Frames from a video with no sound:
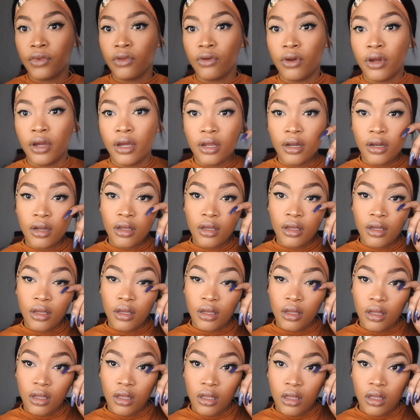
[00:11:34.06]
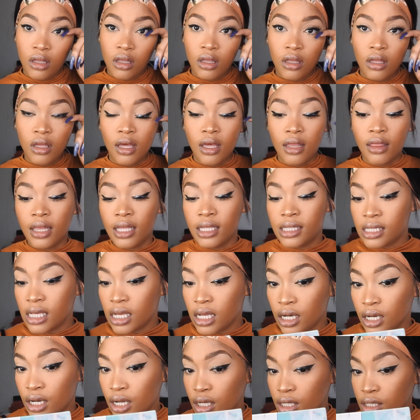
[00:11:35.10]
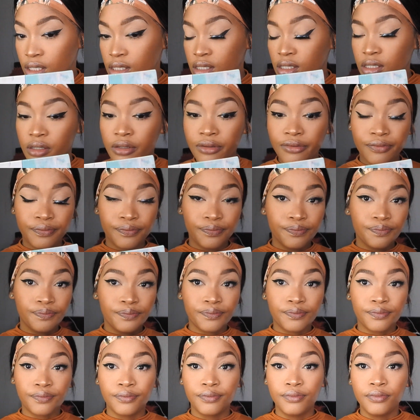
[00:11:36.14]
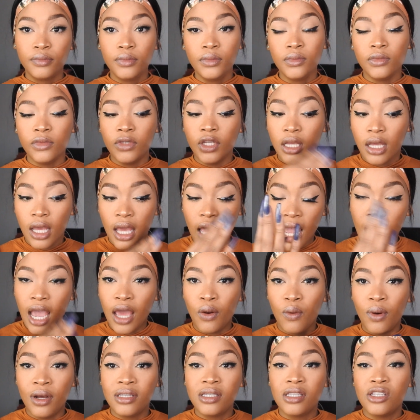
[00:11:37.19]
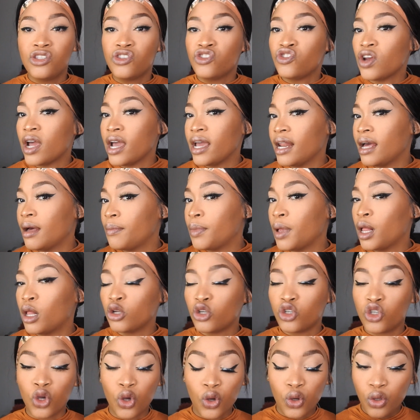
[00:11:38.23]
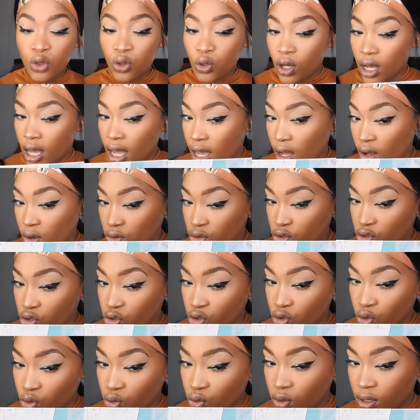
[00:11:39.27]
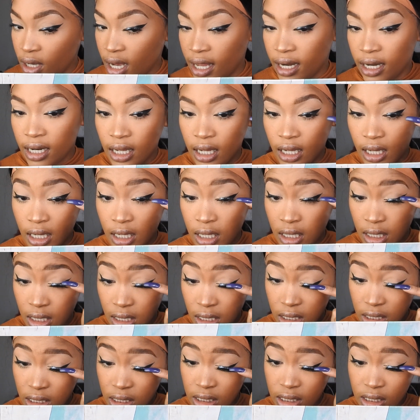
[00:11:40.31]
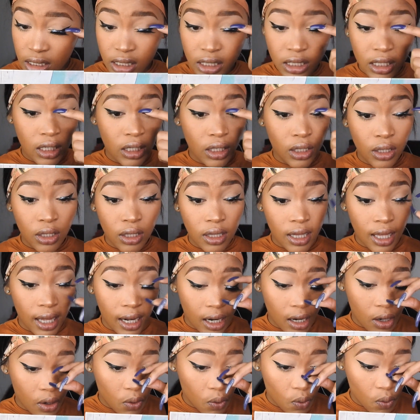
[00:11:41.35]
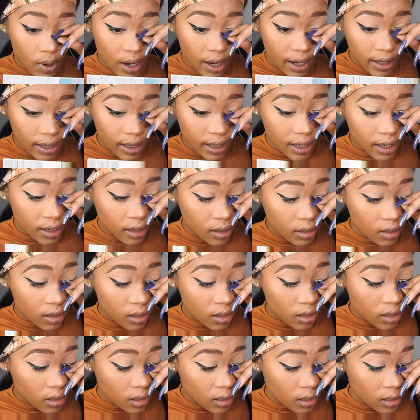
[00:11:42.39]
Right? And that's how it looks. And once it's dried up, I'll show you how to kind of seal that white line.